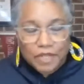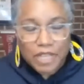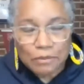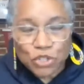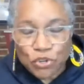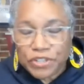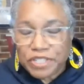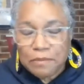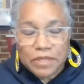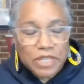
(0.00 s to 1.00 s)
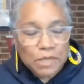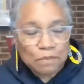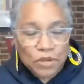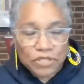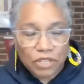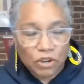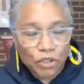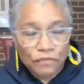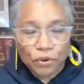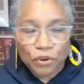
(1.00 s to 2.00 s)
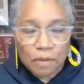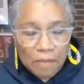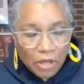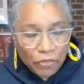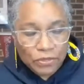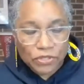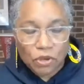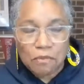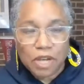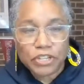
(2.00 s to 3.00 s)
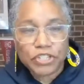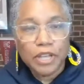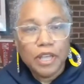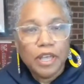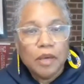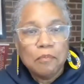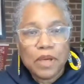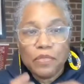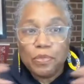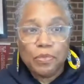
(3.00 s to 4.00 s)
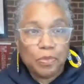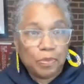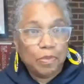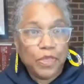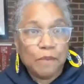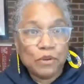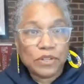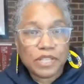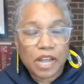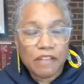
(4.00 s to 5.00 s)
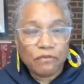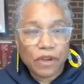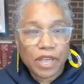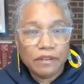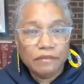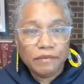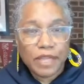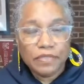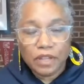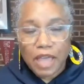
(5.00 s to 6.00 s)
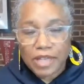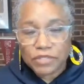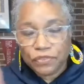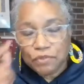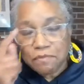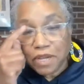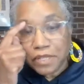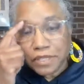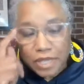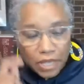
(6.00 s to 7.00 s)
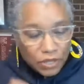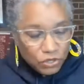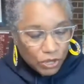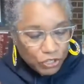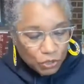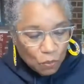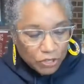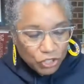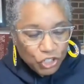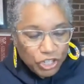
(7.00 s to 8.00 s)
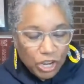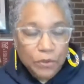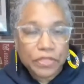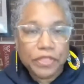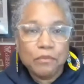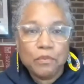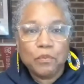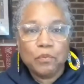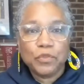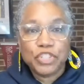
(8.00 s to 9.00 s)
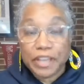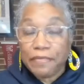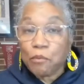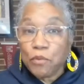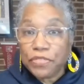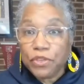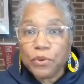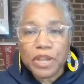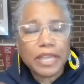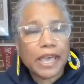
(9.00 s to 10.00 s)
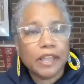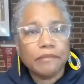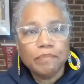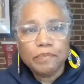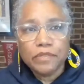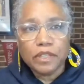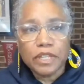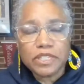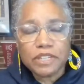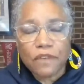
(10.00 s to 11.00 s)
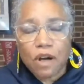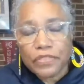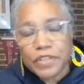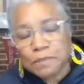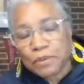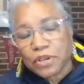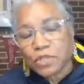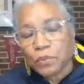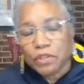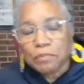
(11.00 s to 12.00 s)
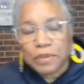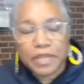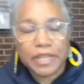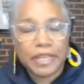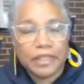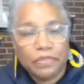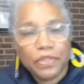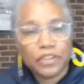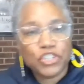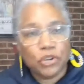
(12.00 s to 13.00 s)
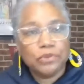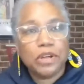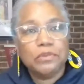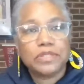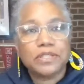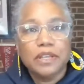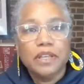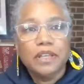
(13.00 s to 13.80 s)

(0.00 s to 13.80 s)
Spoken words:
and I'm sure some of these books, you've heard about them so much, but they're books that I've read in the last few months. So I just want to share them with you. And again, the list of all these books will be in the show notes.